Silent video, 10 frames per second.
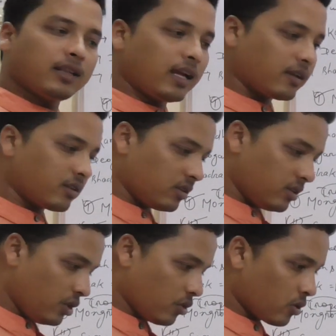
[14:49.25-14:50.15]
like
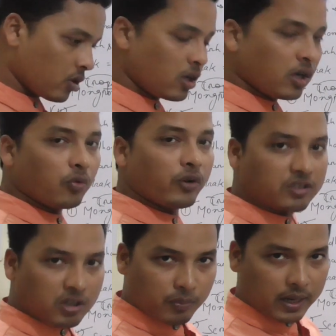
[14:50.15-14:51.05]
your
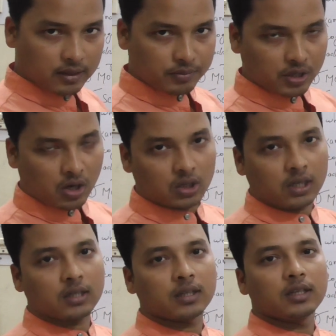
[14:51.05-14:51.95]
western part of the
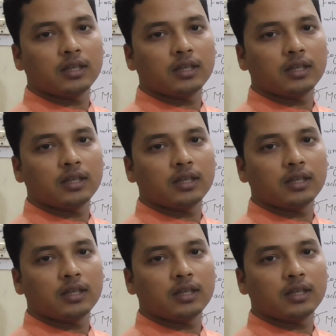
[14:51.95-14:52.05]
Cuttack,